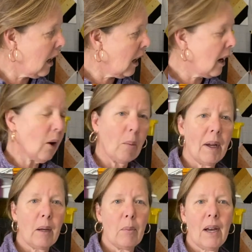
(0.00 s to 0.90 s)
I hope I
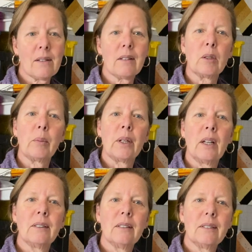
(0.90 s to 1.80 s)
can pass a little bit
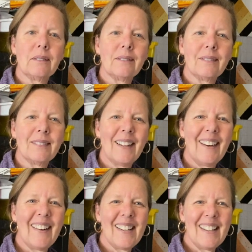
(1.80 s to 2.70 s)
on. All
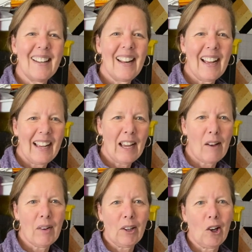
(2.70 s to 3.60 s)
right,
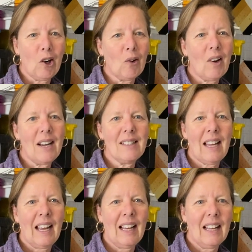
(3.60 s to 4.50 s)
have a great
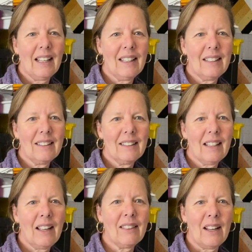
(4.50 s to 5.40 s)
day,
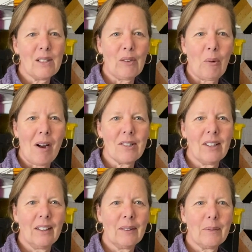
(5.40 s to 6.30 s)
and thanks for watching.